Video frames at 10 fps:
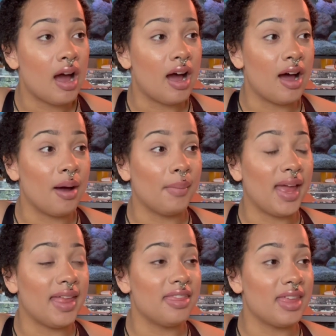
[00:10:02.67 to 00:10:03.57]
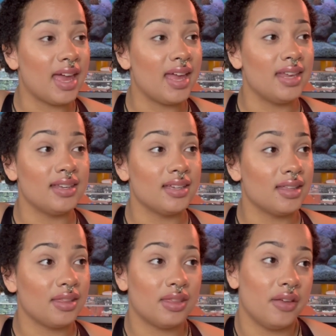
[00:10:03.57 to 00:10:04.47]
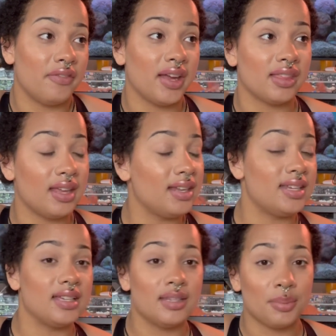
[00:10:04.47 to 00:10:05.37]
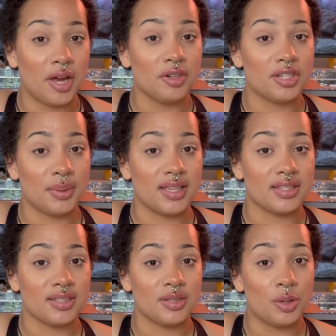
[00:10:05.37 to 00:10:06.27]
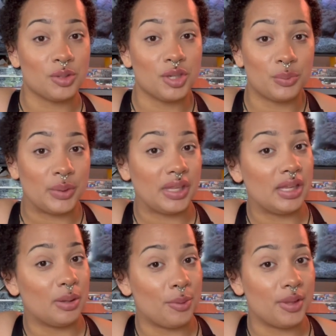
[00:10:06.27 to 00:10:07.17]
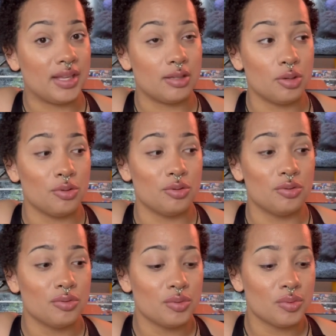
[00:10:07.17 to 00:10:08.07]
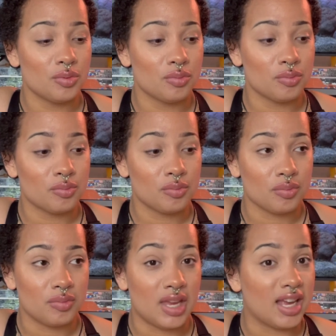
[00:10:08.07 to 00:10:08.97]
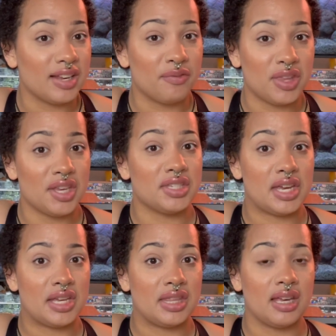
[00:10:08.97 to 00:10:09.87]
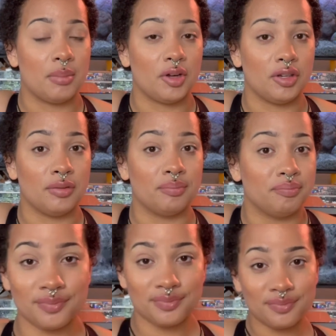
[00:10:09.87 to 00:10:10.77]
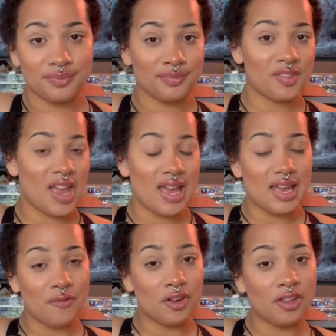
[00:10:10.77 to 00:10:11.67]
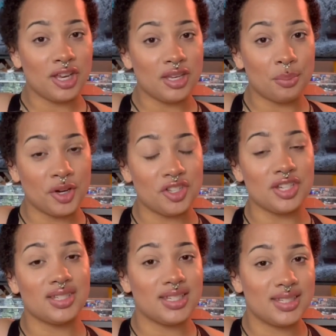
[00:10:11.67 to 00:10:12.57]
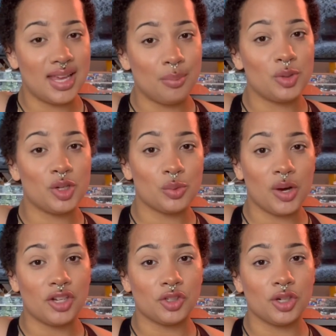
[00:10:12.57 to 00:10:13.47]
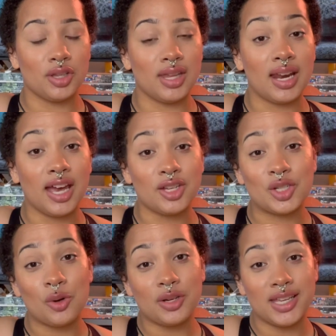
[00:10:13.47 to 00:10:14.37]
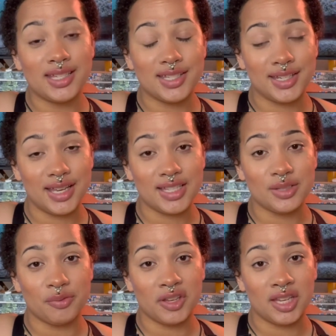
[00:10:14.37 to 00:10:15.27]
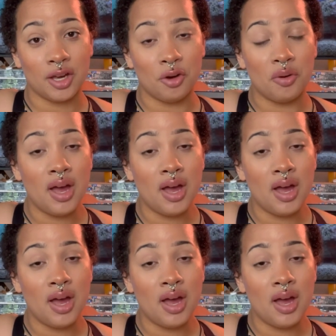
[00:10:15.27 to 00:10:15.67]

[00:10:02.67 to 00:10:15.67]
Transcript: And then the fact that it takes up counter space. Those are really the only 2 negative things I can think about it. If you're looking to purchase the same dishwasher that I showed in today's video,